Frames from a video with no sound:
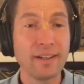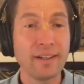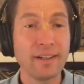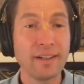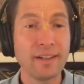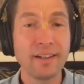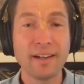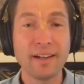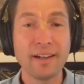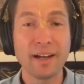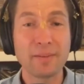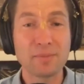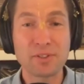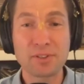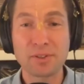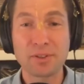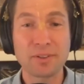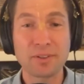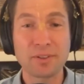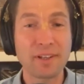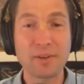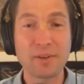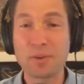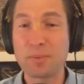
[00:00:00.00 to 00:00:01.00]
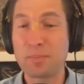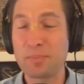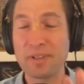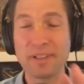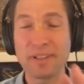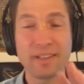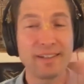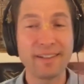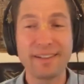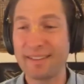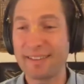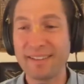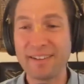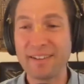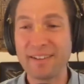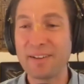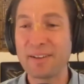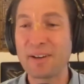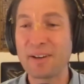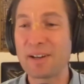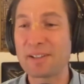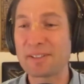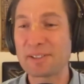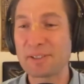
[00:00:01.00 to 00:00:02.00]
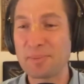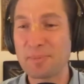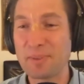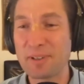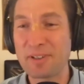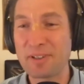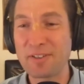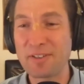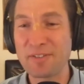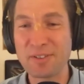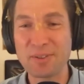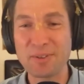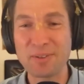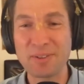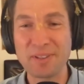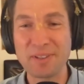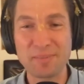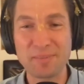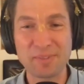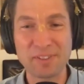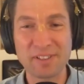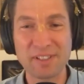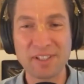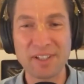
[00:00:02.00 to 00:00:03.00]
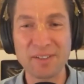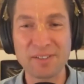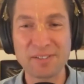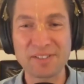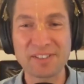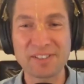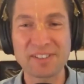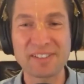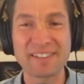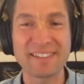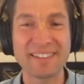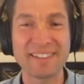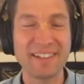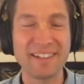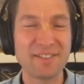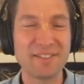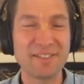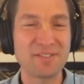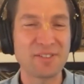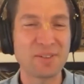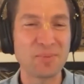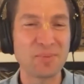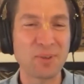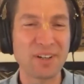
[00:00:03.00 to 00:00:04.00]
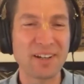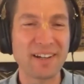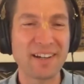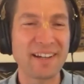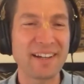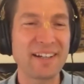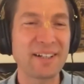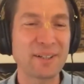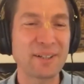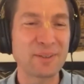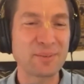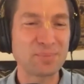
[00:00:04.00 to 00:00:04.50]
I'm sure they would be an awesome interview themselves, from what I hear.